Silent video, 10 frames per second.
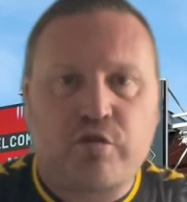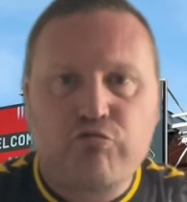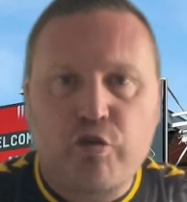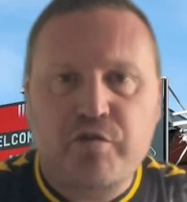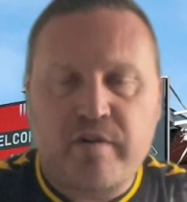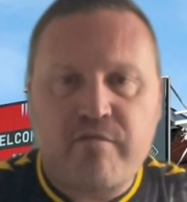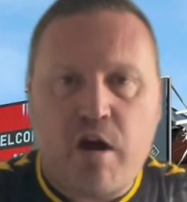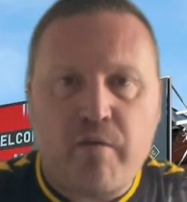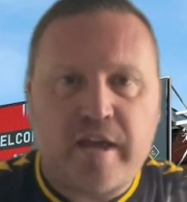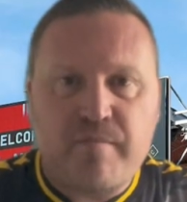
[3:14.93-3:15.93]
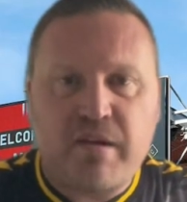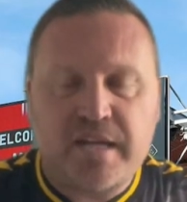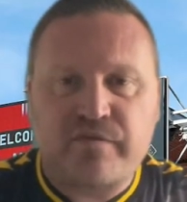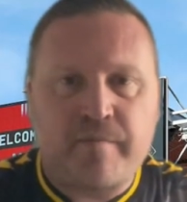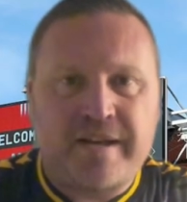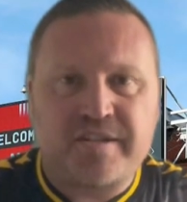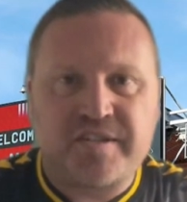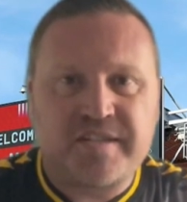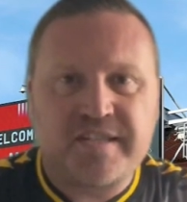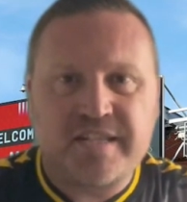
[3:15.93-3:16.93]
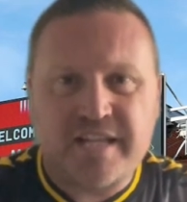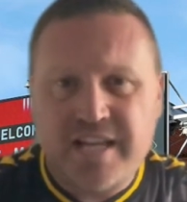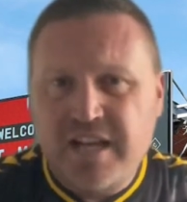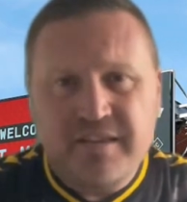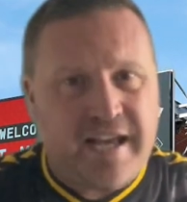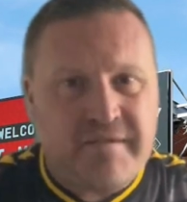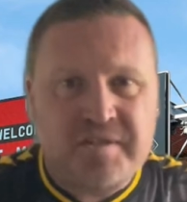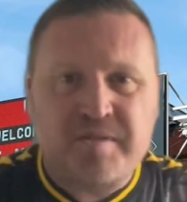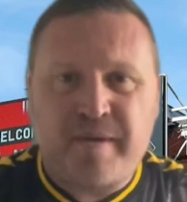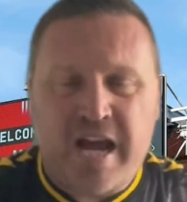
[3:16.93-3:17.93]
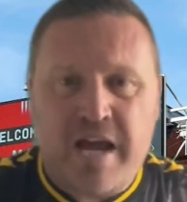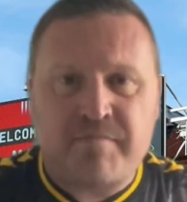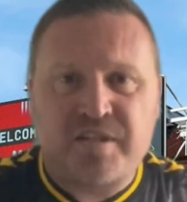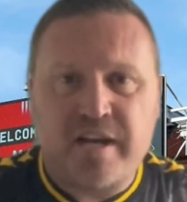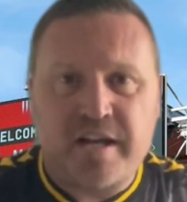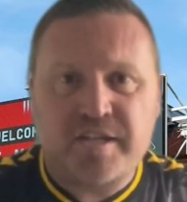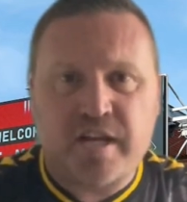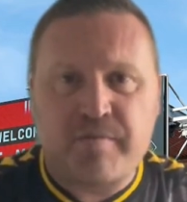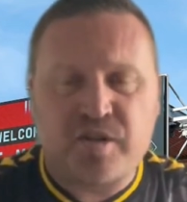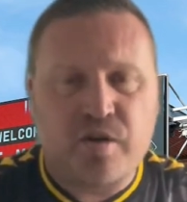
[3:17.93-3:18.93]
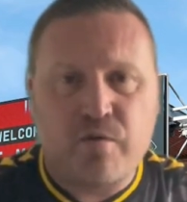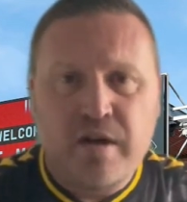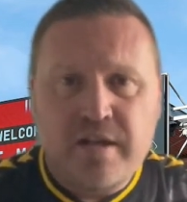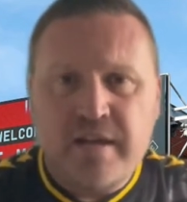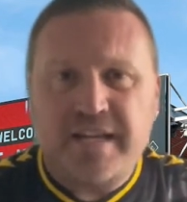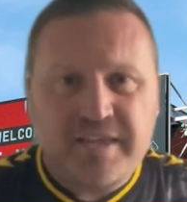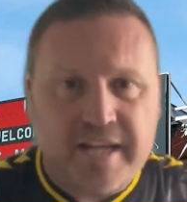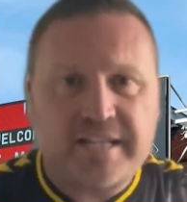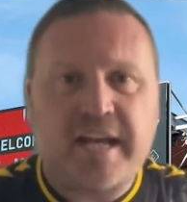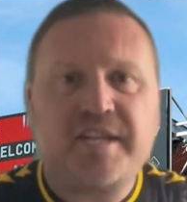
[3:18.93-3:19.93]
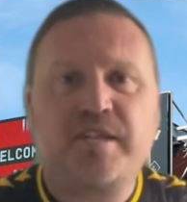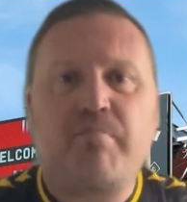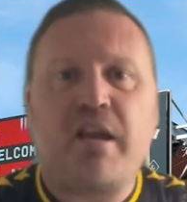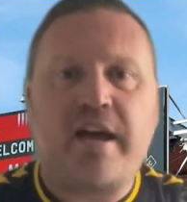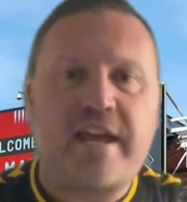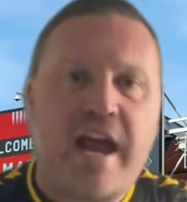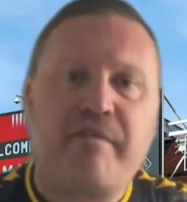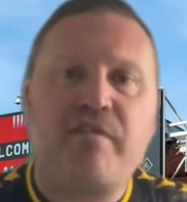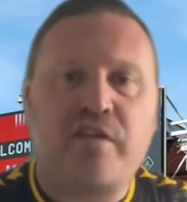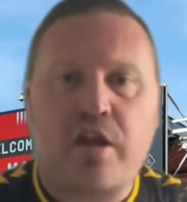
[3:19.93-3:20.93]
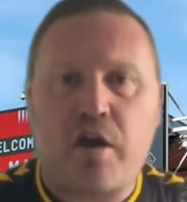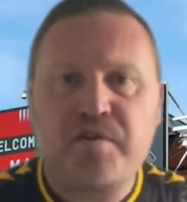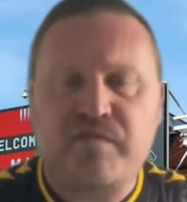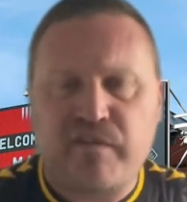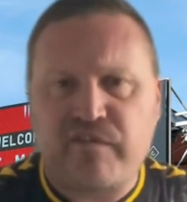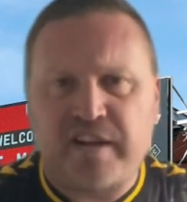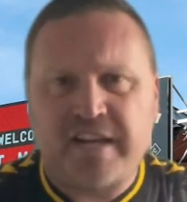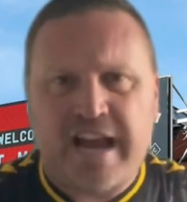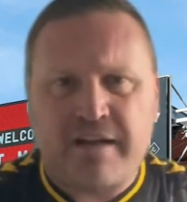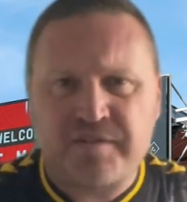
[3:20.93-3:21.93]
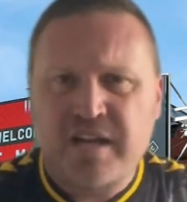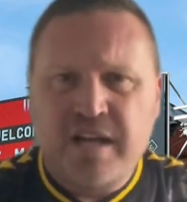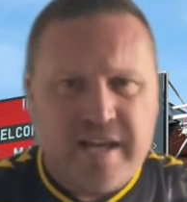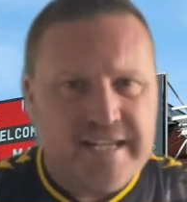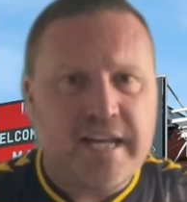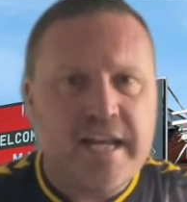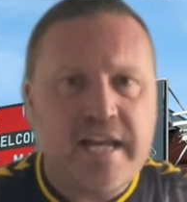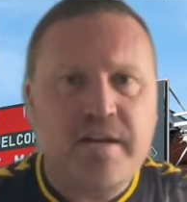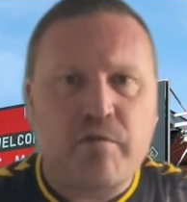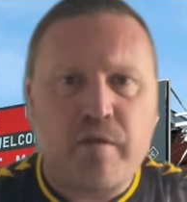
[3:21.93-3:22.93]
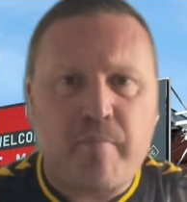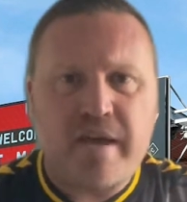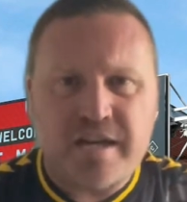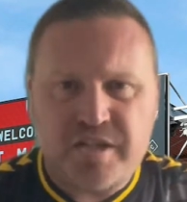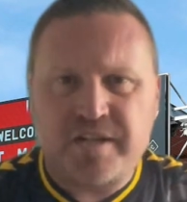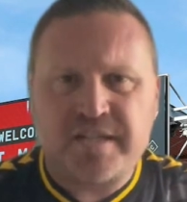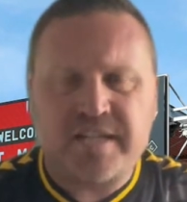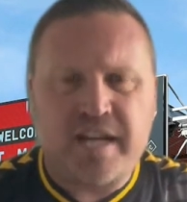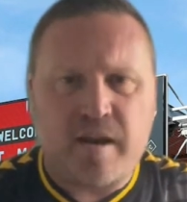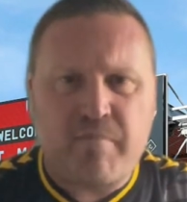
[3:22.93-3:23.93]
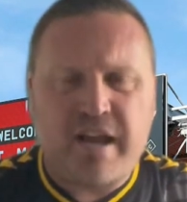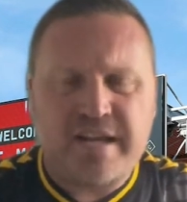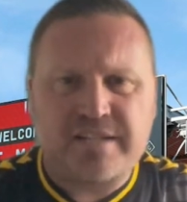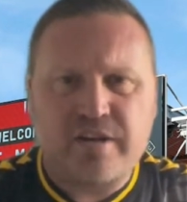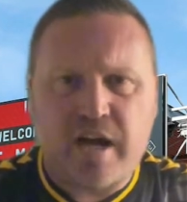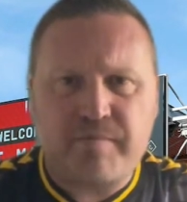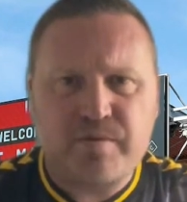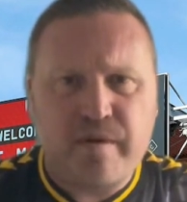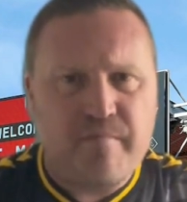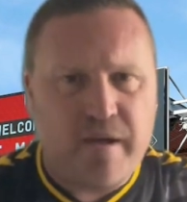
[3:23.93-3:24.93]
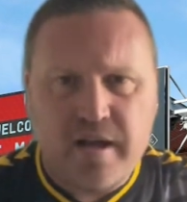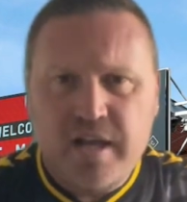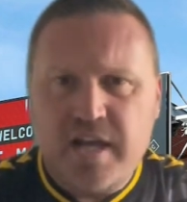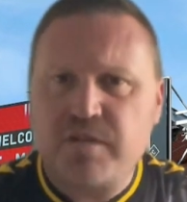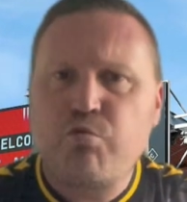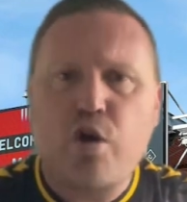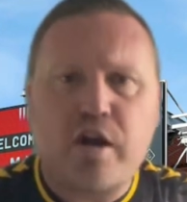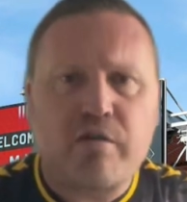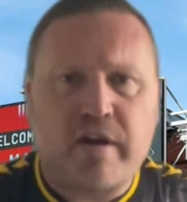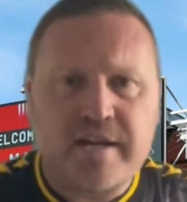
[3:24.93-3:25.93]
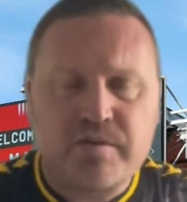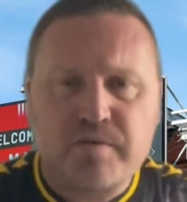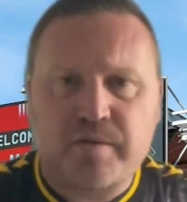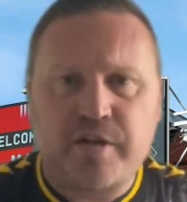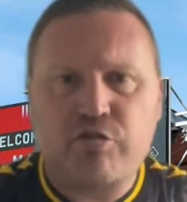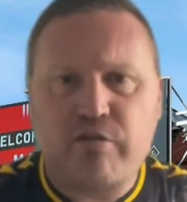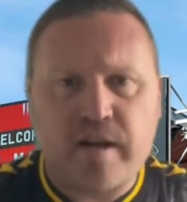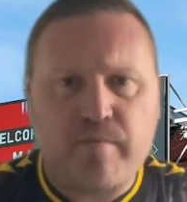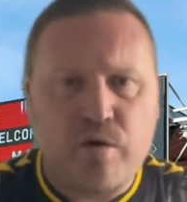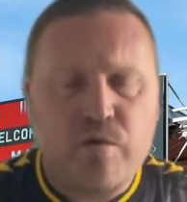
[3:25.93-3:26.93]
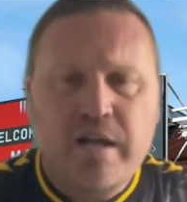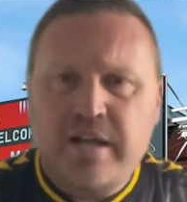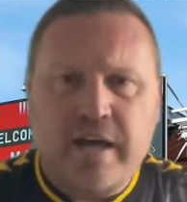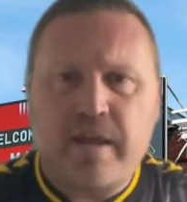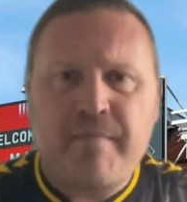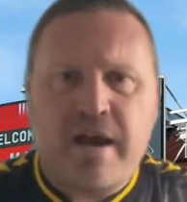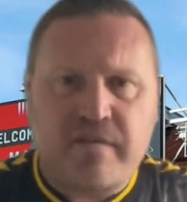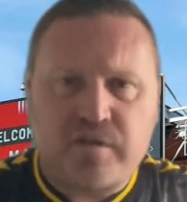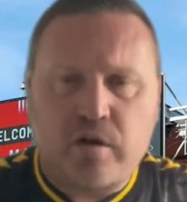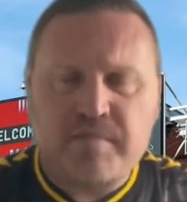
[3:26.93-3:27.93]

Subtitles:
Rodri role that he plays for Manchester City. Downs has been absolutely exceptional. He dictates the play, everything goes through Flynn Downs. He's a leader on the pitch, you can see that the players look up to him, but his work rate is also incredible, and the amount of times